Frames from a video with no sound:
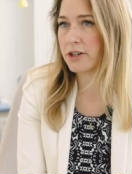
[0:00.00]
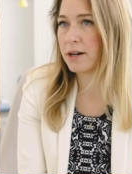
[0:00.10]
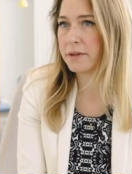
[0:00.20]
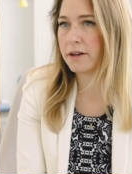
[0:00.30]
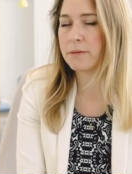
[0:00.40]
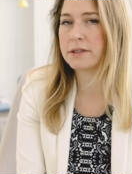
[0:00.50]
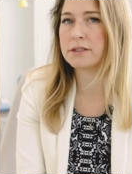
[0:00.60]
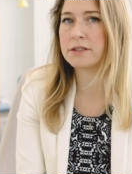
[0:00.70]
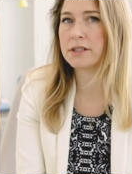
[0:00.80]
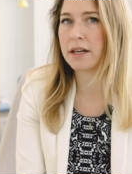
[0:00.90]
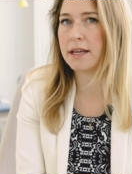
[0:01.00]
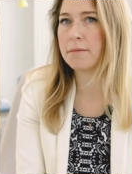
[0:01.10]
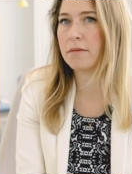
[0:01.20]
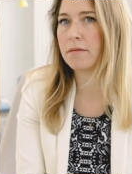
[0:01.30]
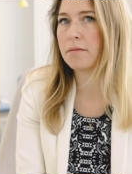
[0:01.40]
job there was to
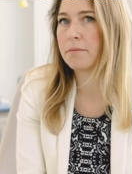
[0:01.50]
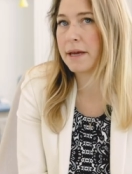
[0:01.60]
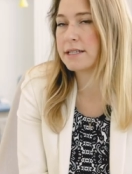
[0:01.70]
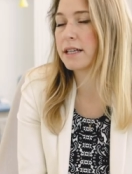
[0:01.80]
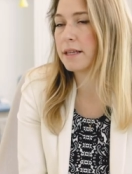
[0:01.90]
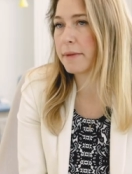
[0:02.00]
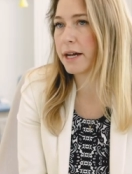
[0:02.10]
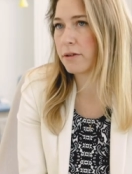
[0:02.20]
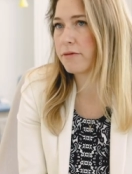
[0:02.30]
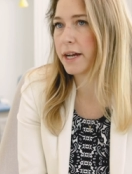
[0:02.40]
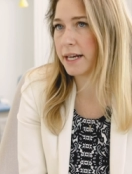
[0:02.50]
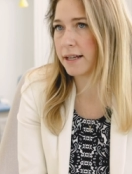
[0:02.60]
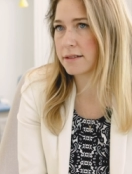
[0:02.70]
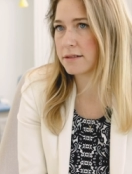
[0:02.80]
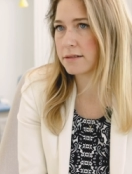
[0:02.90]
study basically
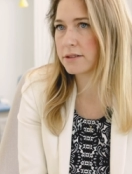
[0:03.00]
microfinance.